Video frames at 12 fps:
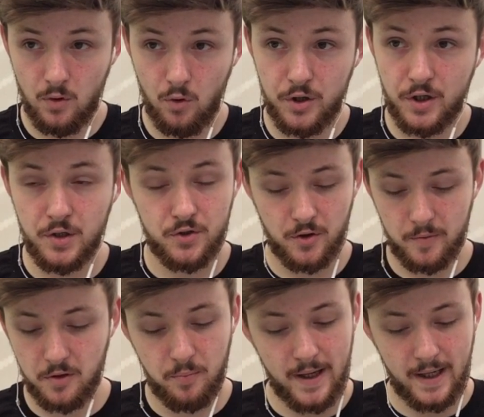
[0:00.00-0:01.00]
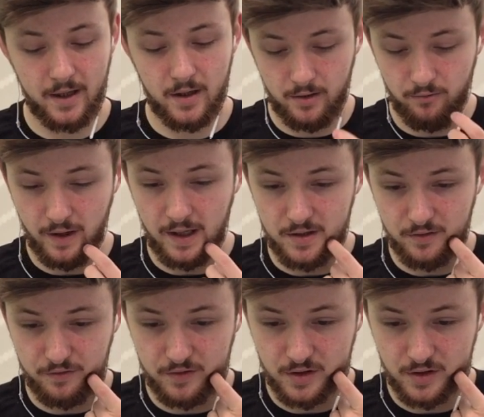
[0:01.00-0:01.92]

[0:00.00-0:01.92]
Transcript: or you can just drop your Pekka ready to